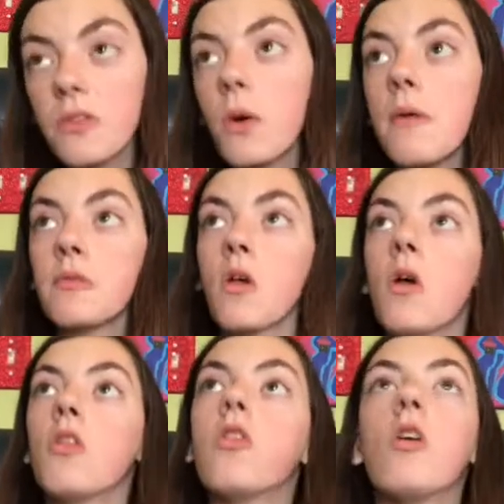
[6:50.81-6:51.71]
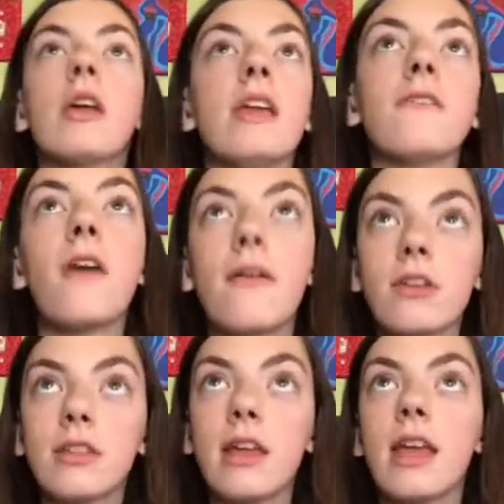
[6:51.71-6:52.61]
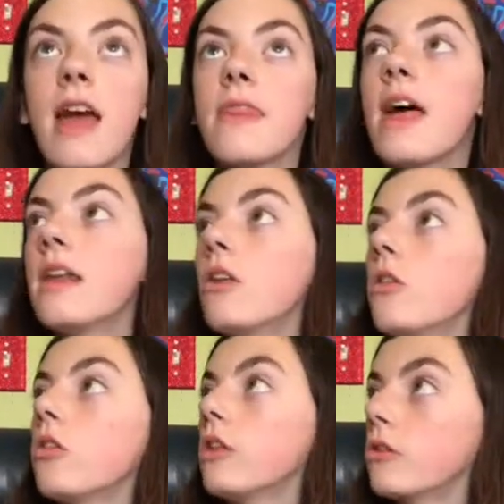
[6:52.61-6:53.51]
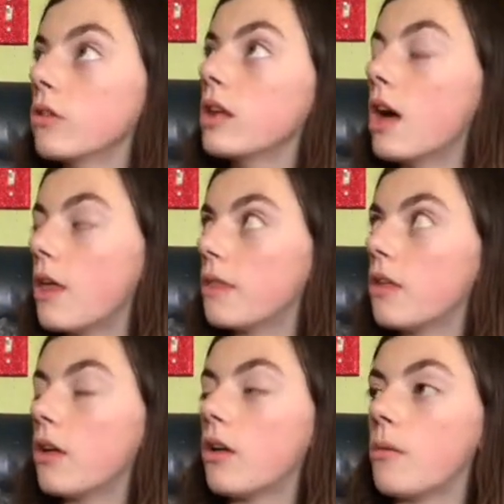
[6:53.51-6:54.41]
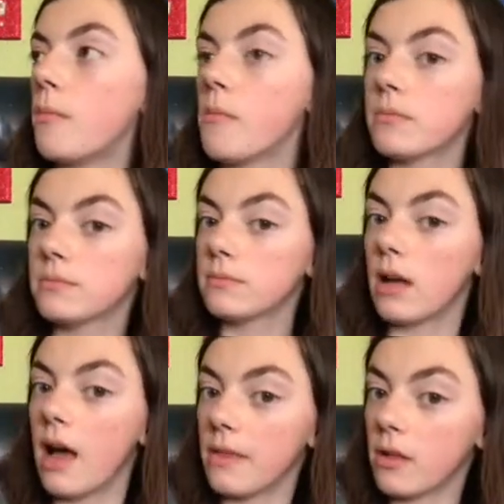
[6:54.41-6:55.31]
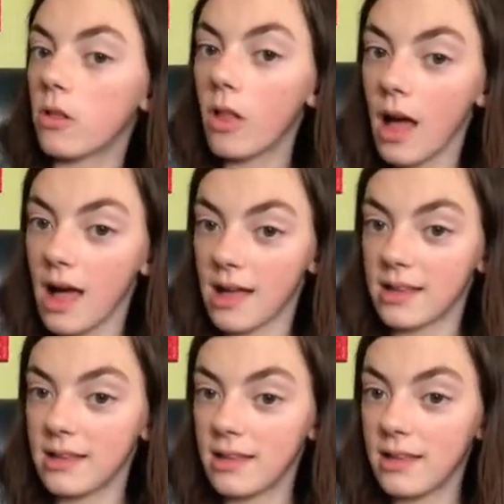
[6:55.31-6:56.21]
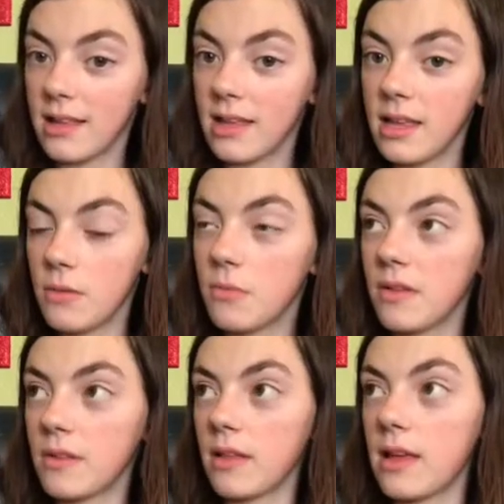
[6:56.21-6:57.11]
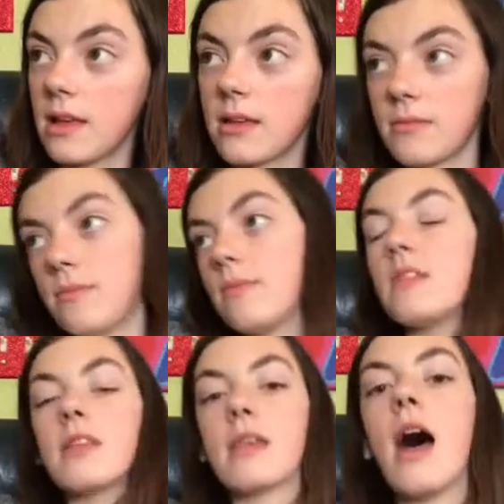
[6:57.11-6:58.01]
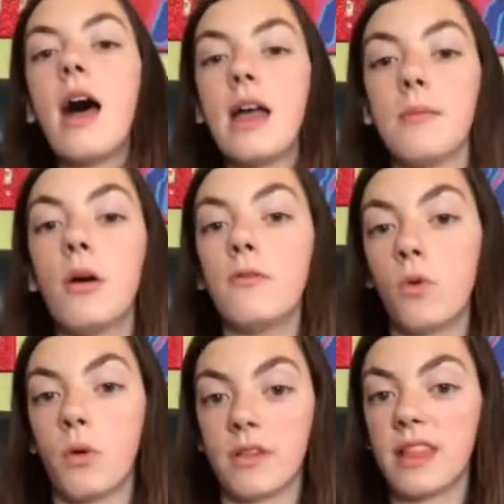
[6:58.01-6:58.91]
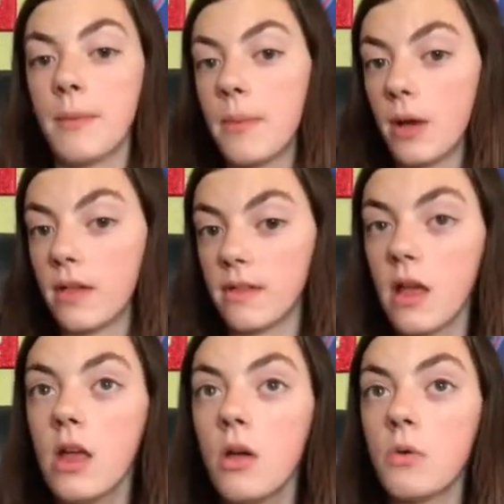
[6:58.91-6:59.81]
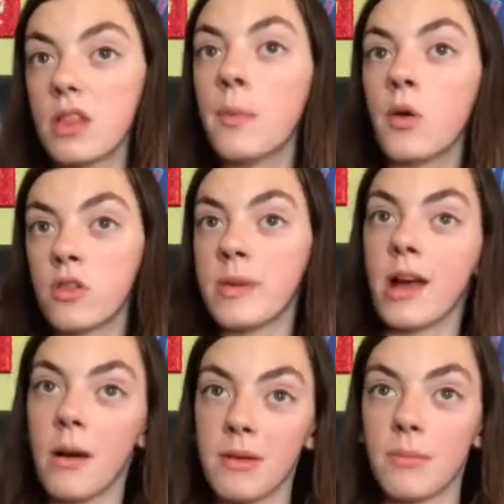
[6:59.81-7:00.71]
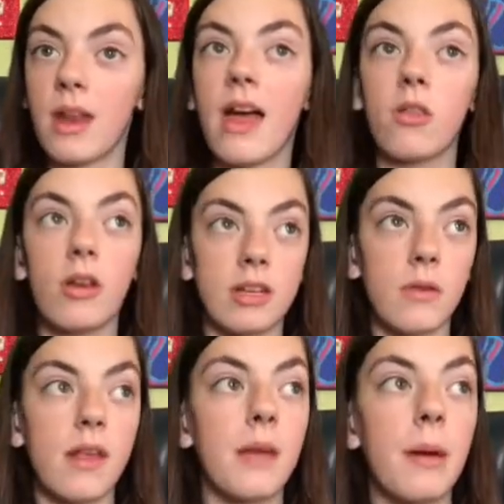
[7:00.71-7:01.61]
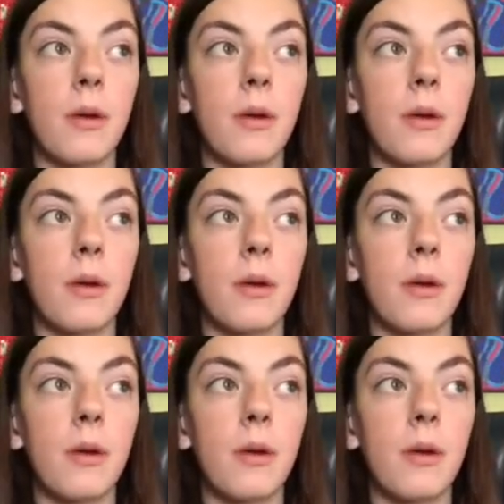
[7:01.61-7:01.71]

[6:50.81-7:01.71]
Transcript: So I was looking for everything, and then literally on the clock, it was like the time, of course, that my bus was supposed to be coming, but I looked outside and my